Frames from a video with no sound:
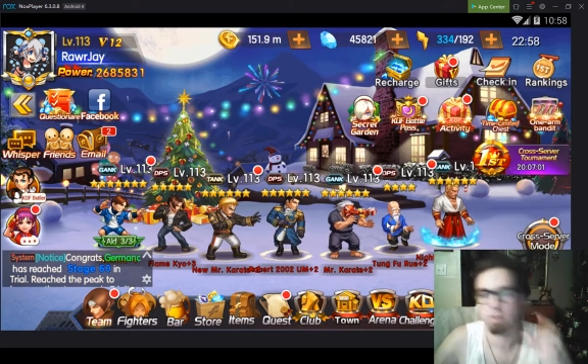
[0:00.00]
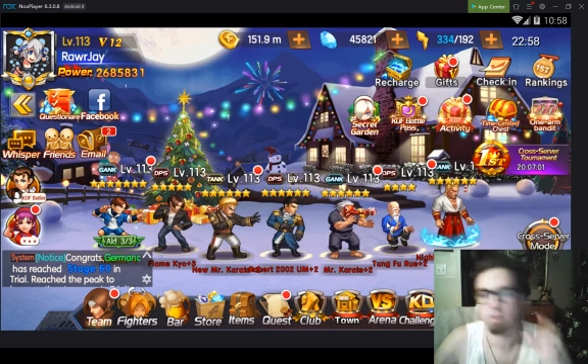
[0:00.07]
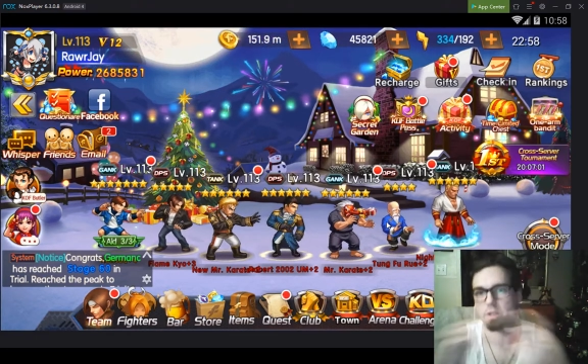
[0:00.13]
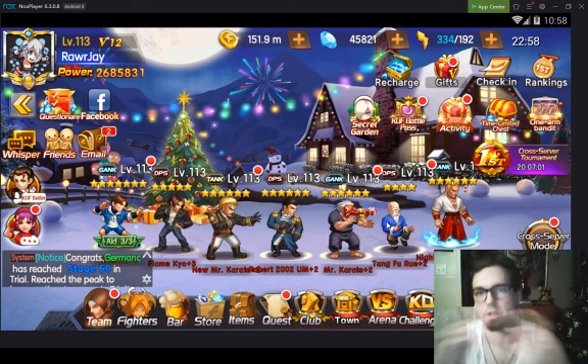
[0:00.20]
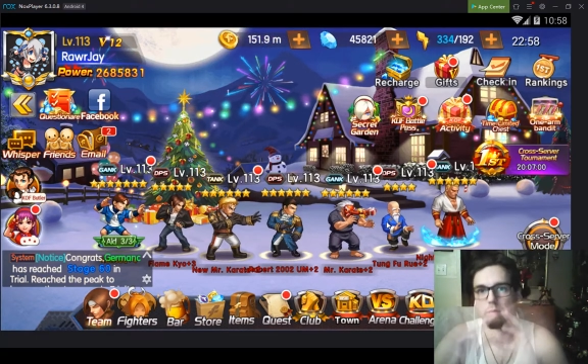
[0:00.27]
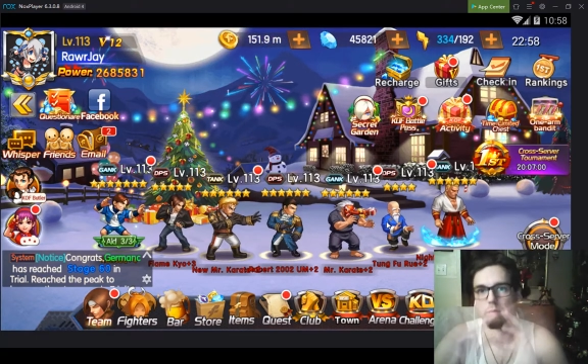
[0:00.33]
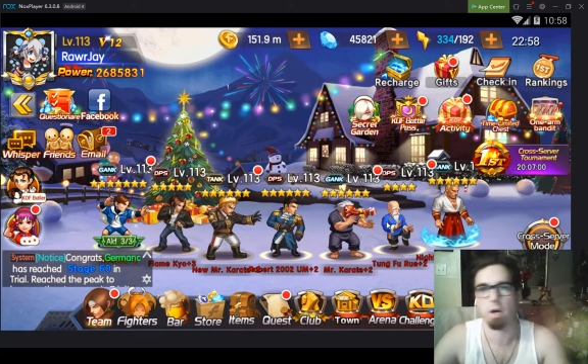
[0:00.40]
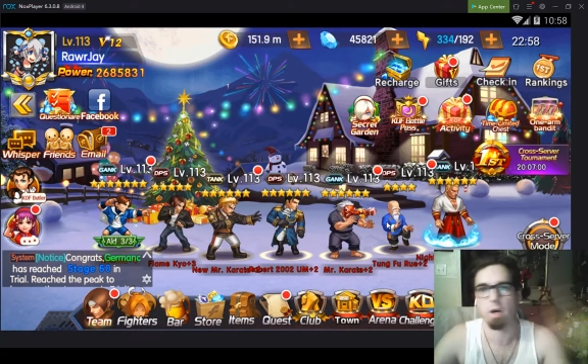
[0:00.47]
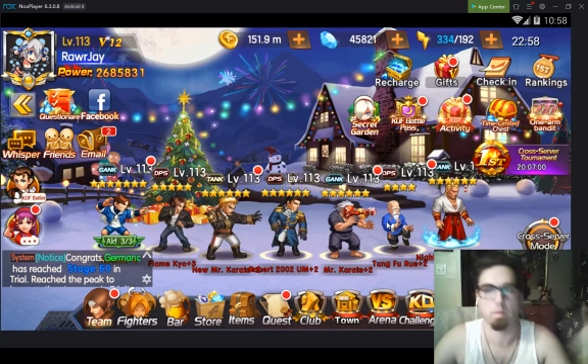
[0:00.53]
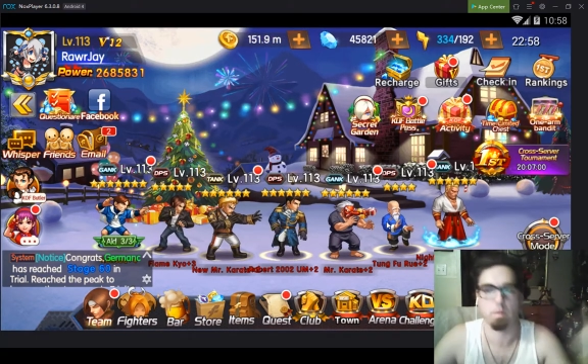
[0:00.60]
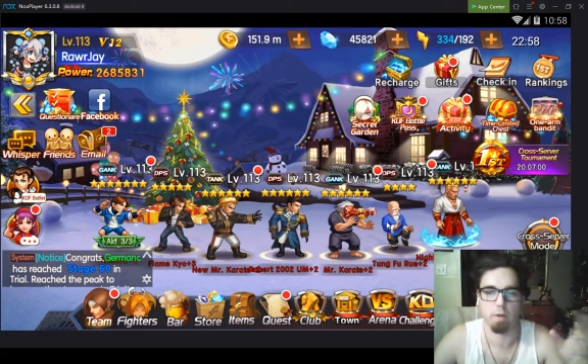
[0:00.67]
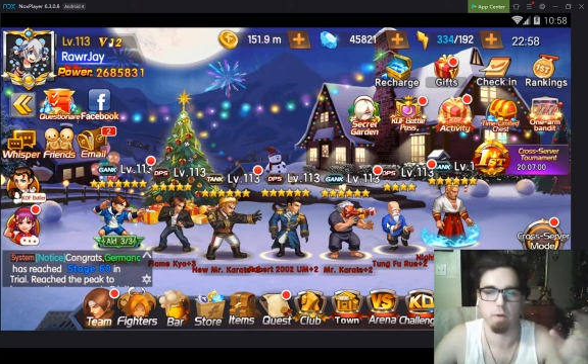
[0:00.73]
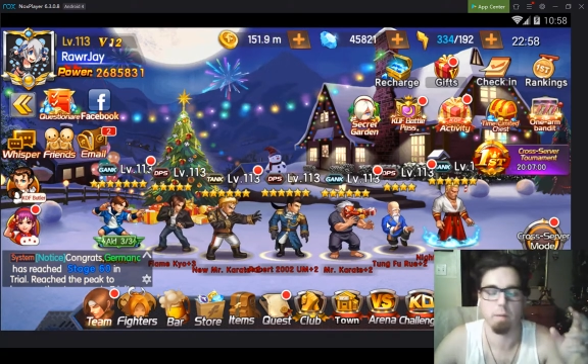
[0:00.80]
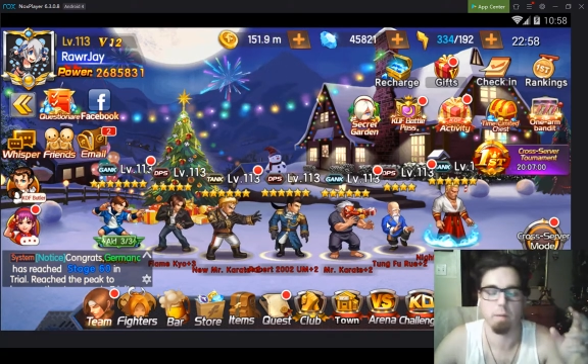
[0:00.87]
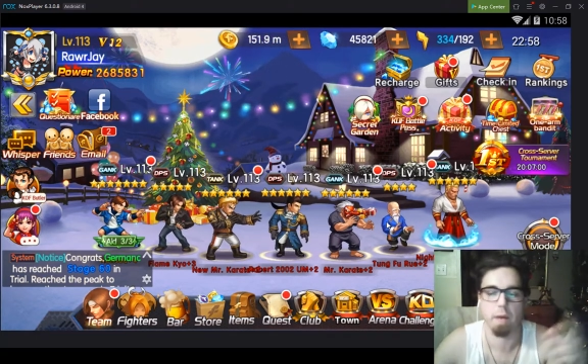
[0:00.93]
he'll just pop
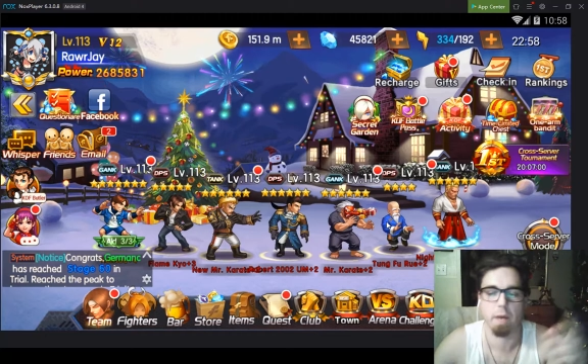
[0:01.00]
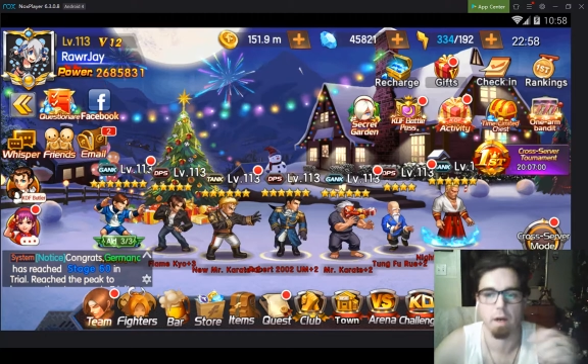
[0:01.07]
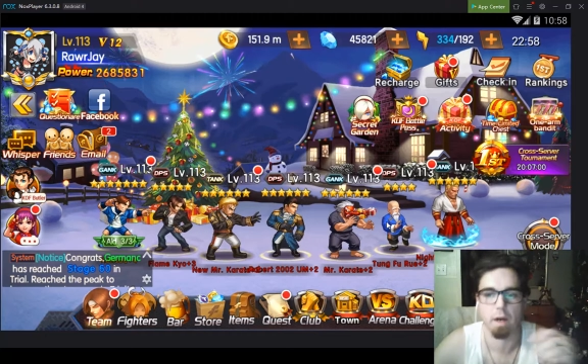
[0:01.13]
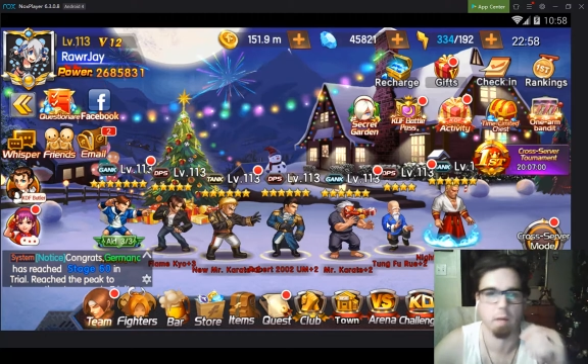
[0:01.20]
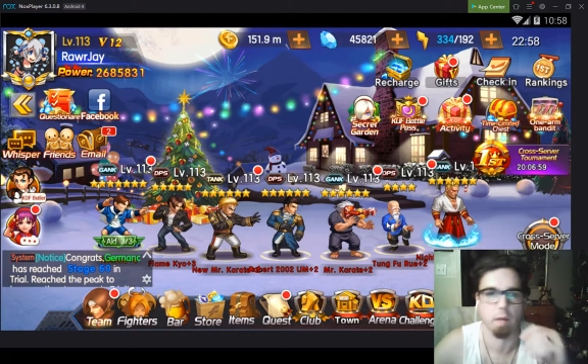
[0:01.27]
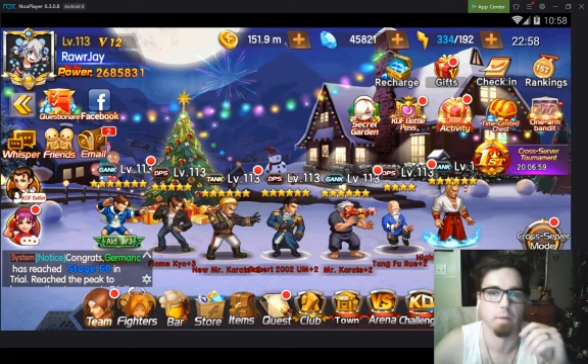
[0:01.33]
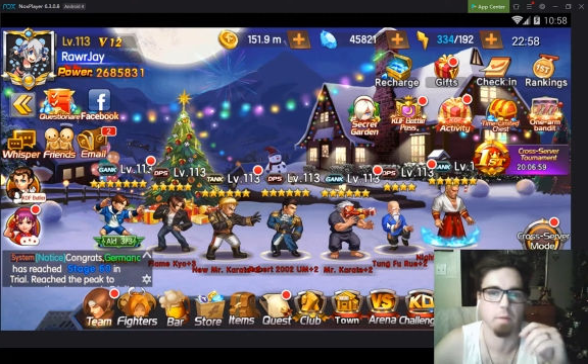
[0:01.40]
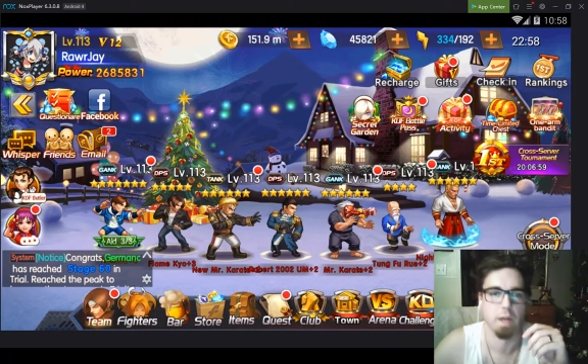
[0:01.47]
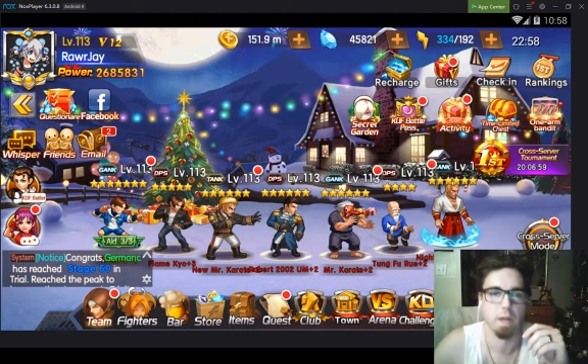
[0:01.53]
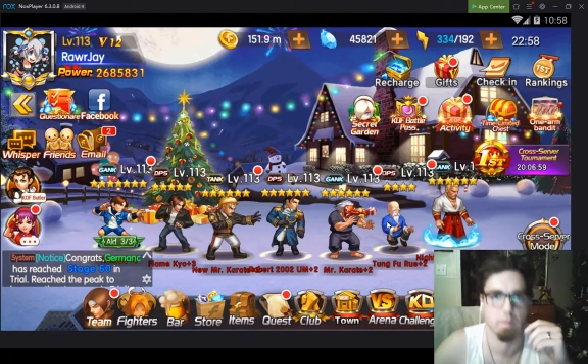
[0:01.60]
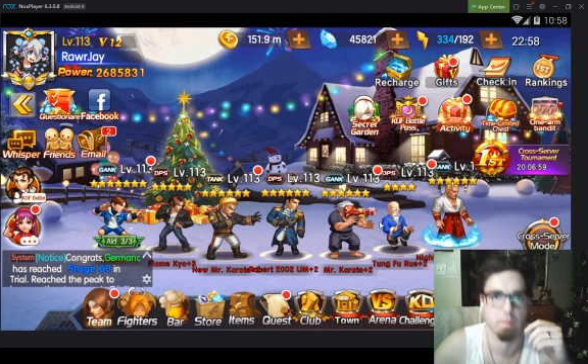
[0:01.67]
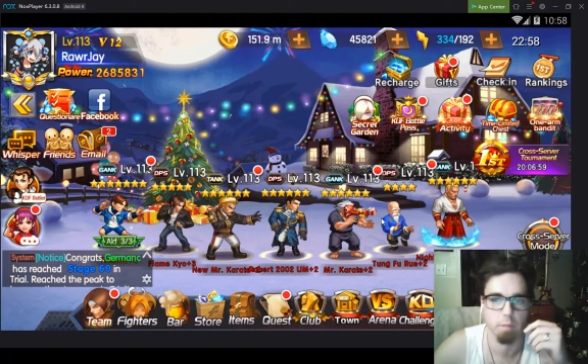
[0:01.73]
right back up and have